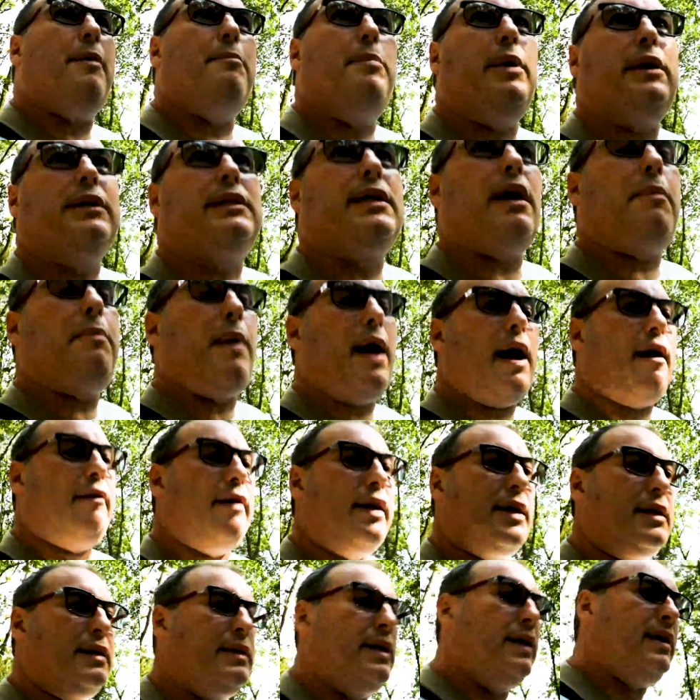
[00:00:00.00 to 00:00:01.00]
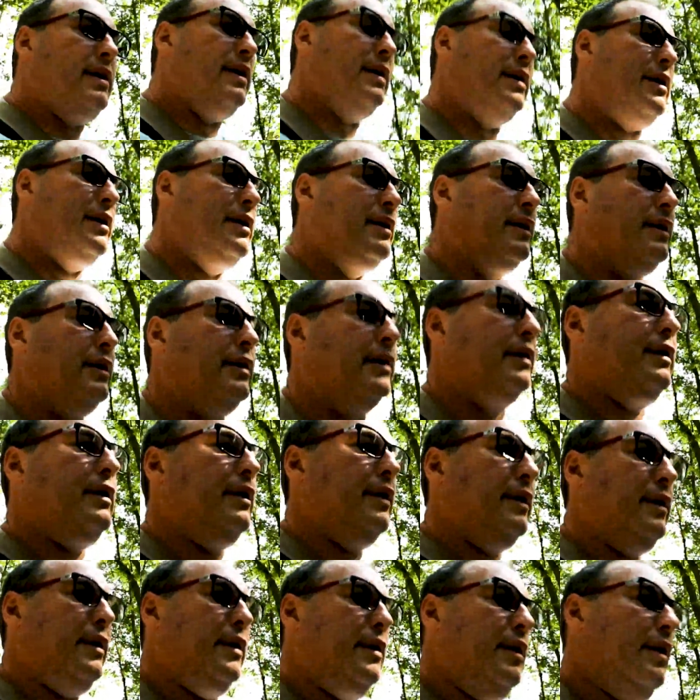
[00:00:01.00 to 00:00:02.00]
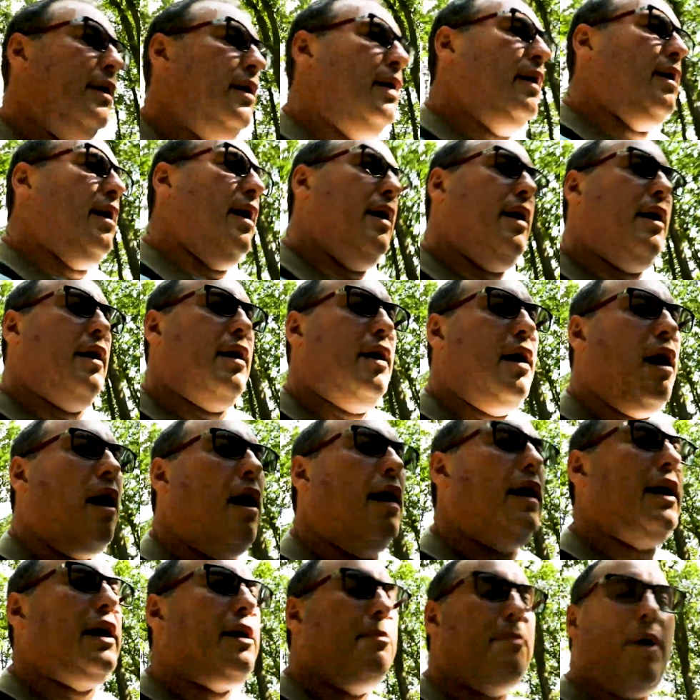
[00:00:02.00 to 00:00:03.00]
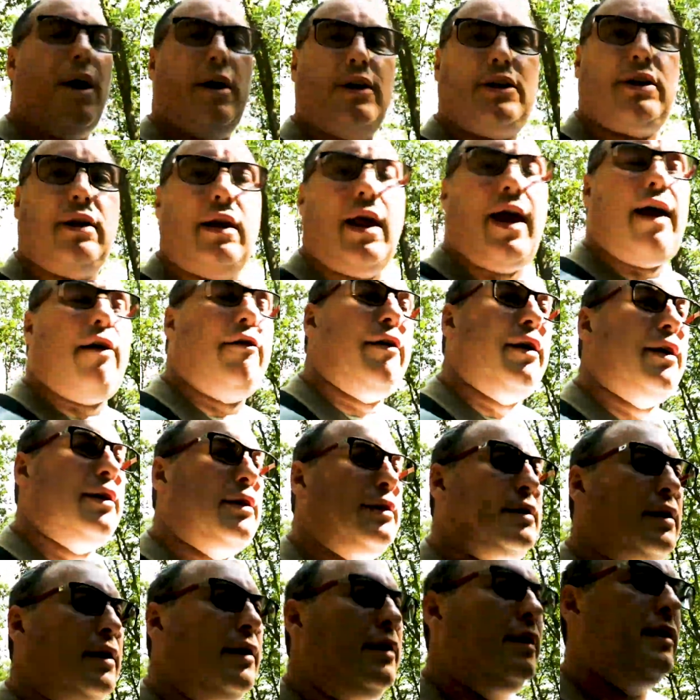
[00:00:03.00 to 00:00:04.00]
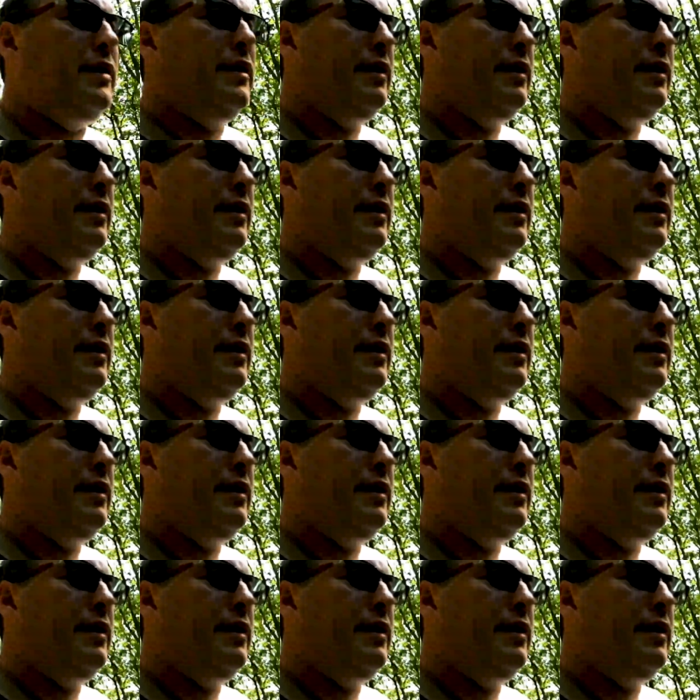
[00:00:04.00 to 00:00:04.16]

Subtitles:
around built up areas, highly commercial areas,